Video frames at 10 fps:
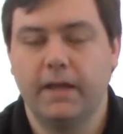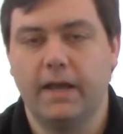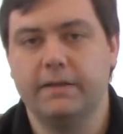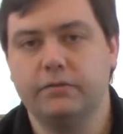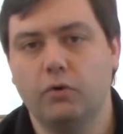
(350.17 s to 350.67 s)

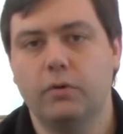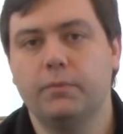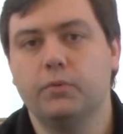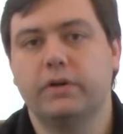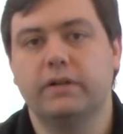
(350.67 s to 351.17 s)
And this
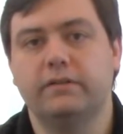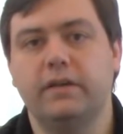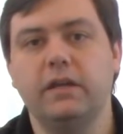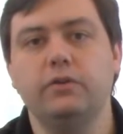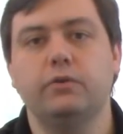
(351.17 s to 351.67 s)
orbit will
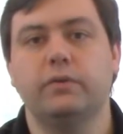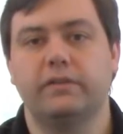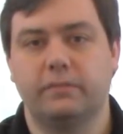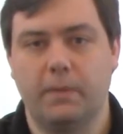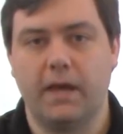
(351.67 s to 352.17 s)
continue to
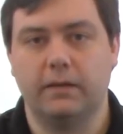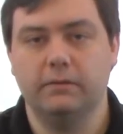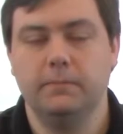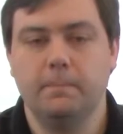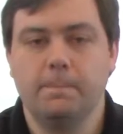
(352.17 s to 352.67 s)

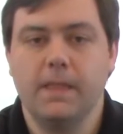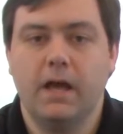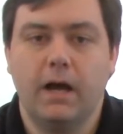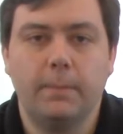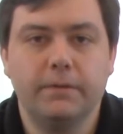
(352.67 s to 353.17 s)
expand
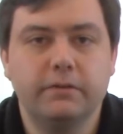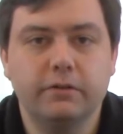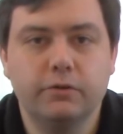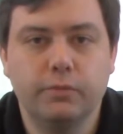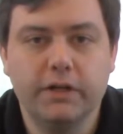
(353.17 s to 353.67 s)
up until
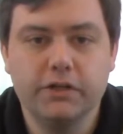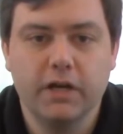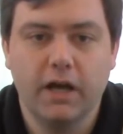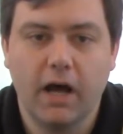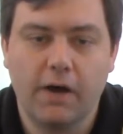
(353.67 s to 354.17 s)
you reach
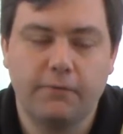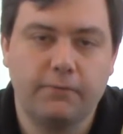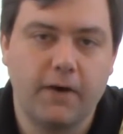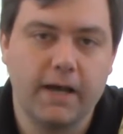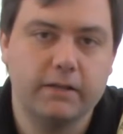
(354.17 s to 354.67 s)
a
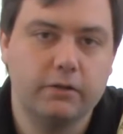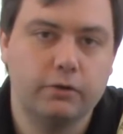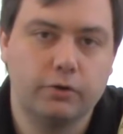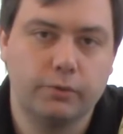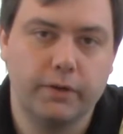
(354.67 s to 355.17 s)

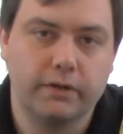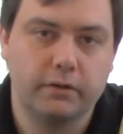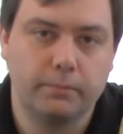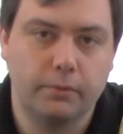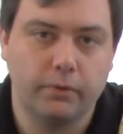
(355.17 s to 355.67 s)
final
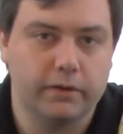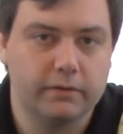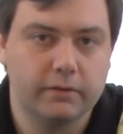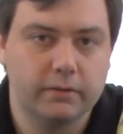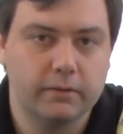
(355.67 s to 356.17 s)
critical
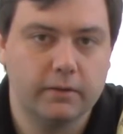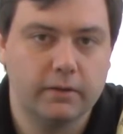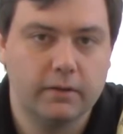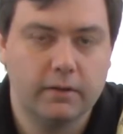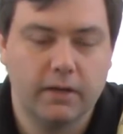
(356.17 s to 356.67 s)
point.
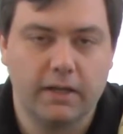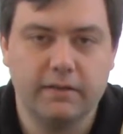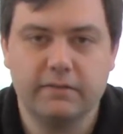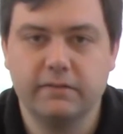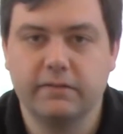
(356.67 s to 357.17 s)
And
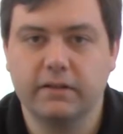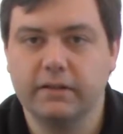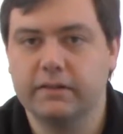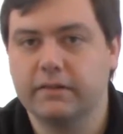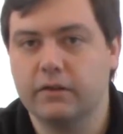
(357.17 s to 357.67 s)
this is
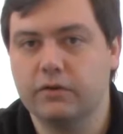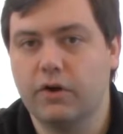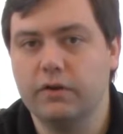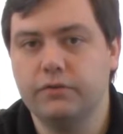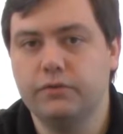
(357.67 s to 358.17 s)
the
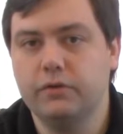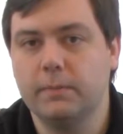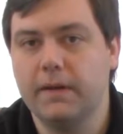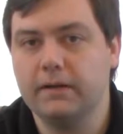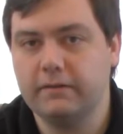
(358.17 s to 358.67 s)
tallest you
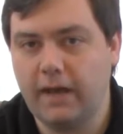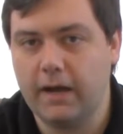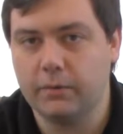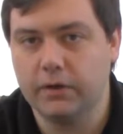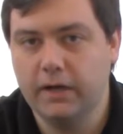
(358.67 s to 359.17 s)
can make a
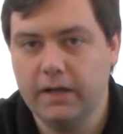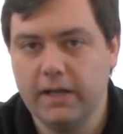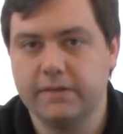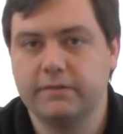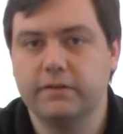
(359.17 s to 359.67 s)
tower
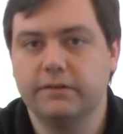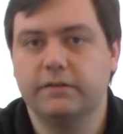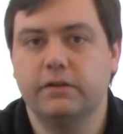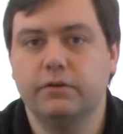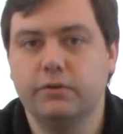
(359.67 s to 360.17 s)
and still
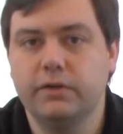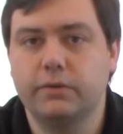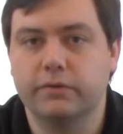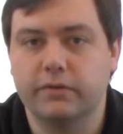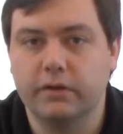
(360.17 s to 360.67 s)
see a
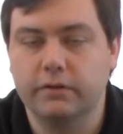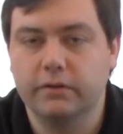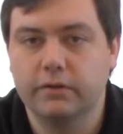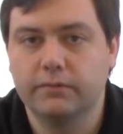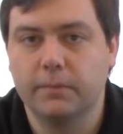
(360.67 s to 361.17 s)
unique result
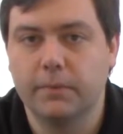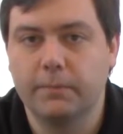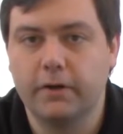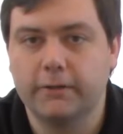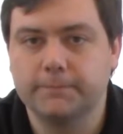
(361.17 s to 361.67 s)
from the
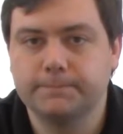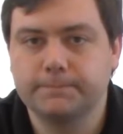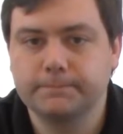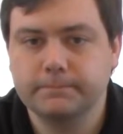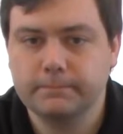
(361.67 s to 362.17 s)
ball.
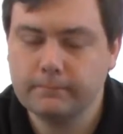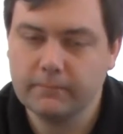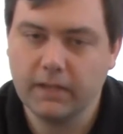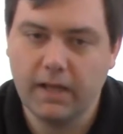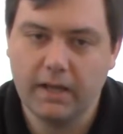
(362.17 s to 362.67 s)

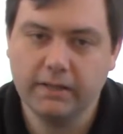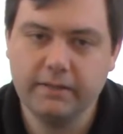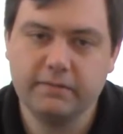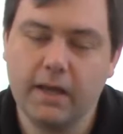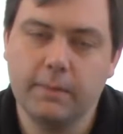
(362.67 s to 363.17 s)

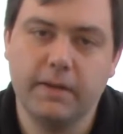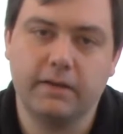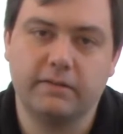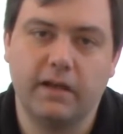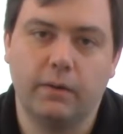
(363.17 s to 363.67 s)
Let's make
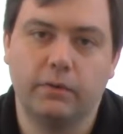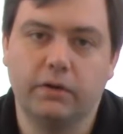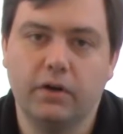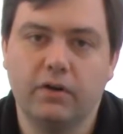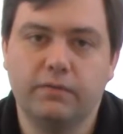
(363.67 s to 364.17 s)
a
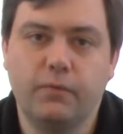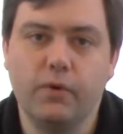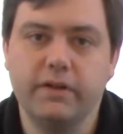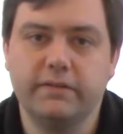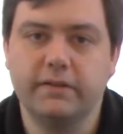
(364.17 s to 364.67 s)
tower
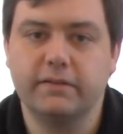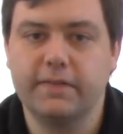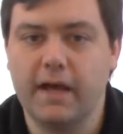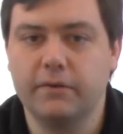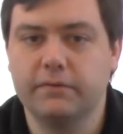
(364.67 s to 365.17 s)

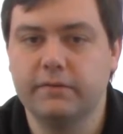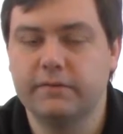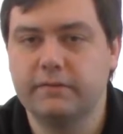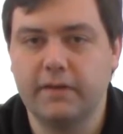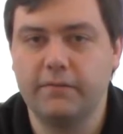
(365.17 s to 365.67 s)

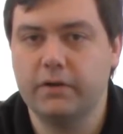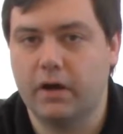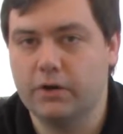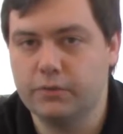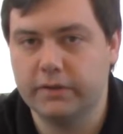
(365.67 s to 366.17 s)

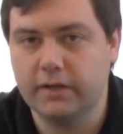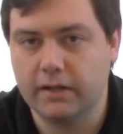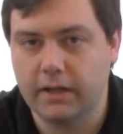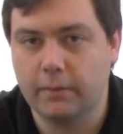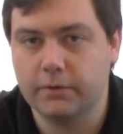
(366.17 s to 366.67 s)
46,700
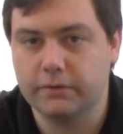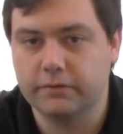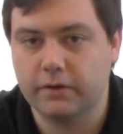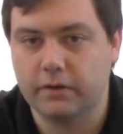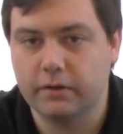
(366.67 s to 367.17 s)
kilometers
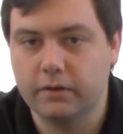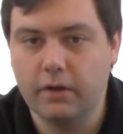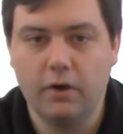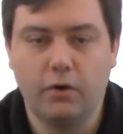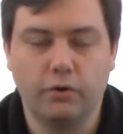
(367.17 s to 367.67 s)
tall,
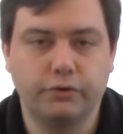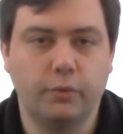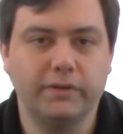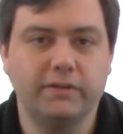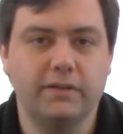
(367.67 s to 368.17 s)
or
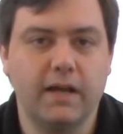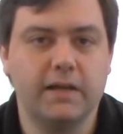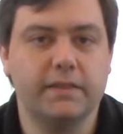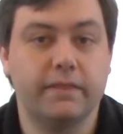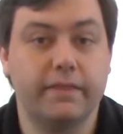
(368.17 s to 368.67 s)

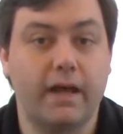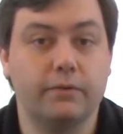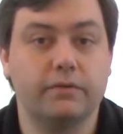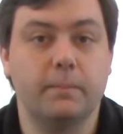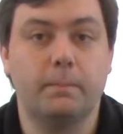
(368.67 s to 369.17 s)

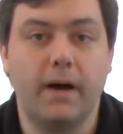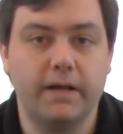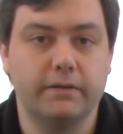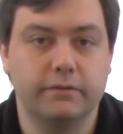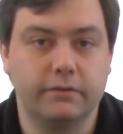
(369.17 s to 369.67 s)
29,000
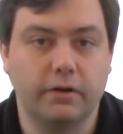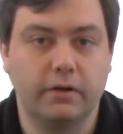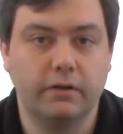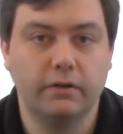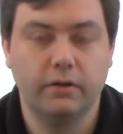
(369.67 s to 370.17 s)
miles
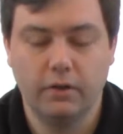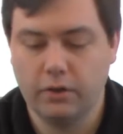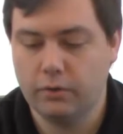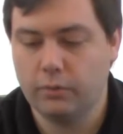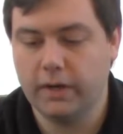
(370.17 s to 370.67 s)
tall.
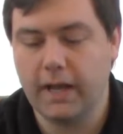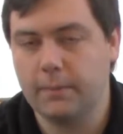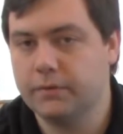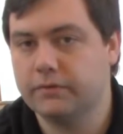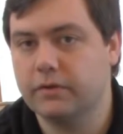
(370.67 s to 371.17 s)
What
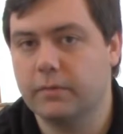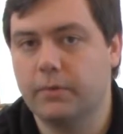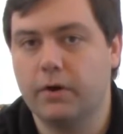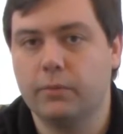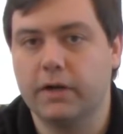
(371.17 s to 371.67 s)
happens to the
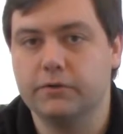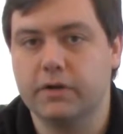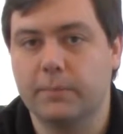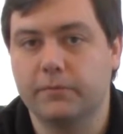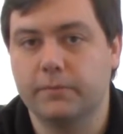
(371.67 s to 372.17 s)
ball when I
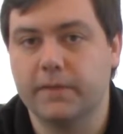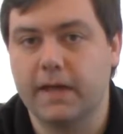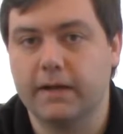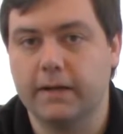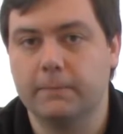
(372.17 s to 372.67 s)
drop it from
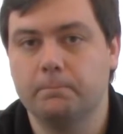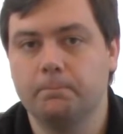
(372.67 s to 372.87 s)
that height?